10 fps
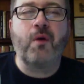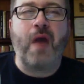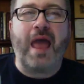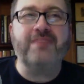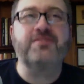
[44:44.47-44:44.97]

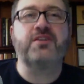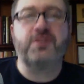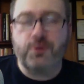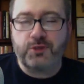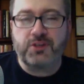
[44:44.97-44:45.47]
As it
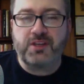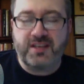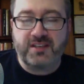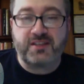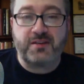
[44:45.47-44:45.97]
usually
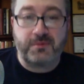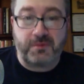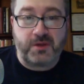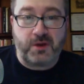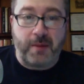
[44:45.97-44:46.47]
is,
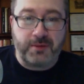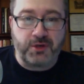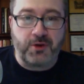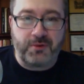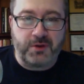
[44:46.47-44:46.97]
and I'm
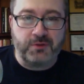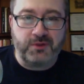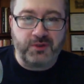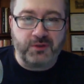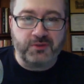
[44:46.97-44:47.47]
sure
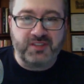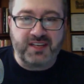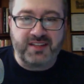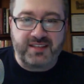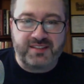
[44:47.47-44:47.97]
you'll
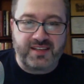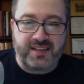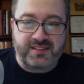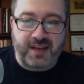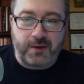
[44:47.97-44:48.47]
dig these
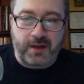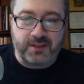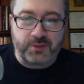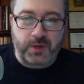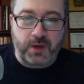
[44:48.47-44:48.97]
things out
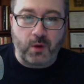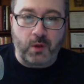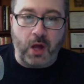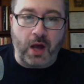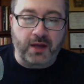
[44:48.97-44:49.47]
as we go
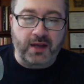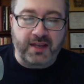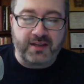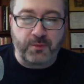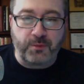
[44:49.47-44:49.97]
along
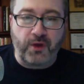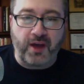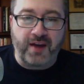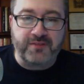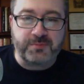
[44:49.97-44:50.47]
into the
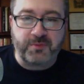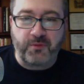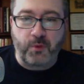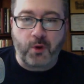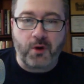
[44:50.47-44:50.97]
playoffs
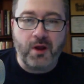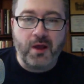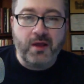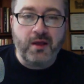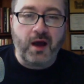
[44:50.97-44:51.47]
before
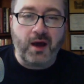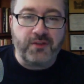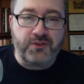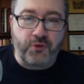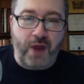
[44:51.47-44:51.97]

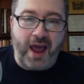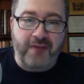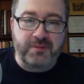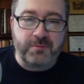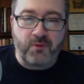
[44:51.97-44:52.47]
the
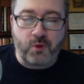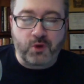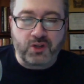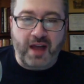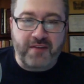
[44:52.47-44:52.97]
draft and before
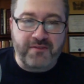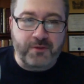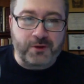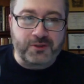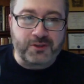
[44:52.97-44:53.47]
July
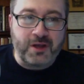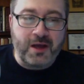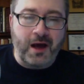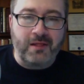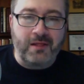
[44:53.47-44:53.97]
1st.
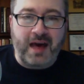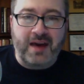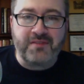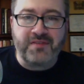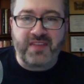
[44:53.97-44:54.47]
A
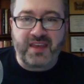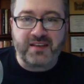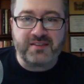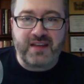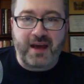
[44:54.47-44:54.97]
lot of
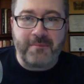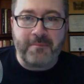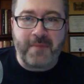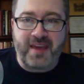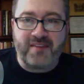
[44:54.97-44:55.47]
things that
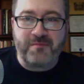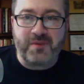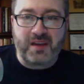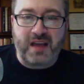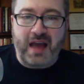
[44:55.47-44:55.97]
may have
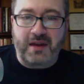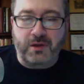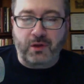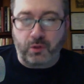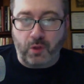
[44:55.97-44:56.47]
gotten
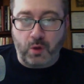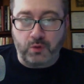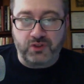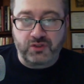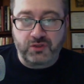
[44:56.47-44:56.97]

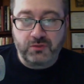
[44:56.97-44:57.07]
close